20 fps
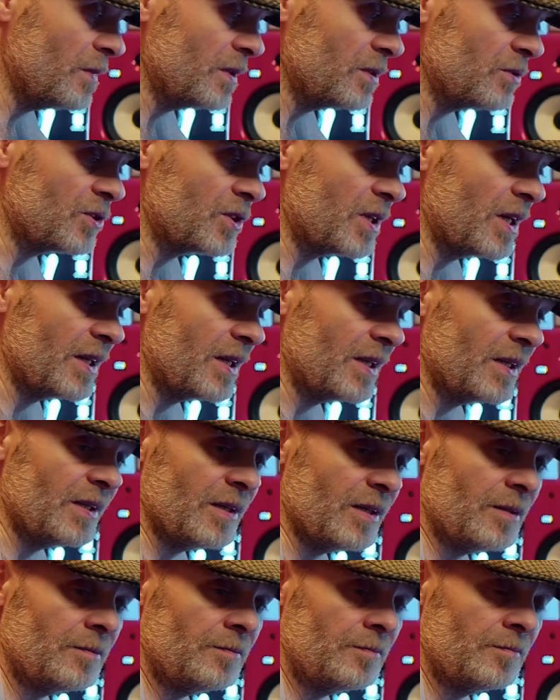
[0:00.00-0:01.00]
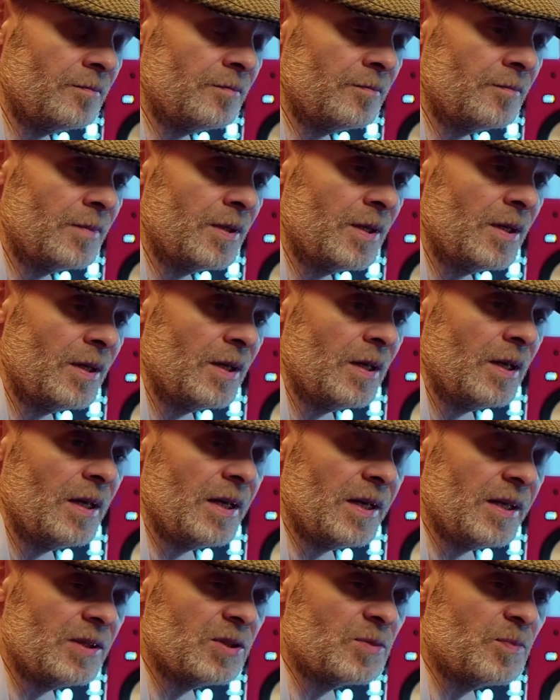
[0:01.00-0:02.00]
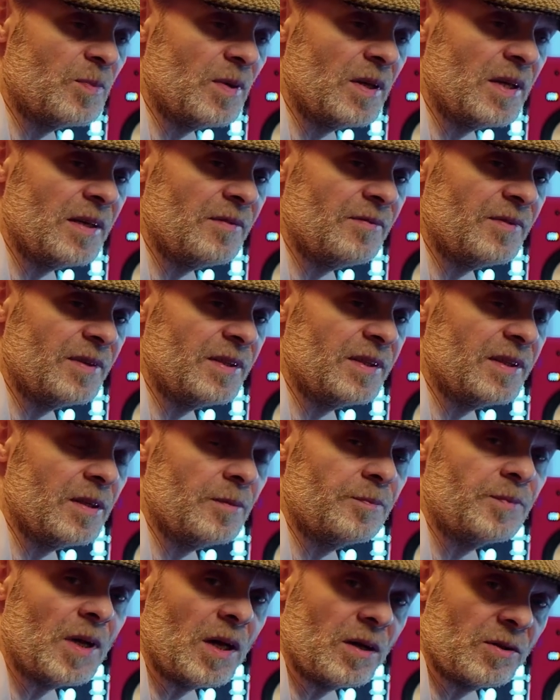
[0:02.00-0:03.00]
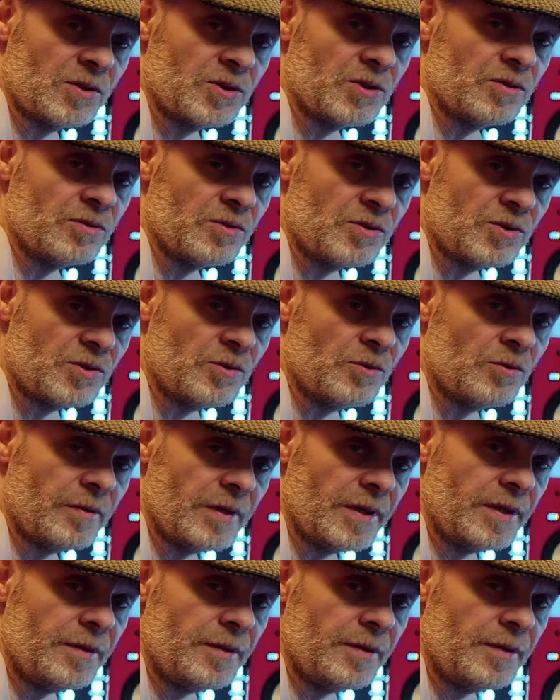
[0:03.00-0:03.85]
saying here, he is believing the abduction story.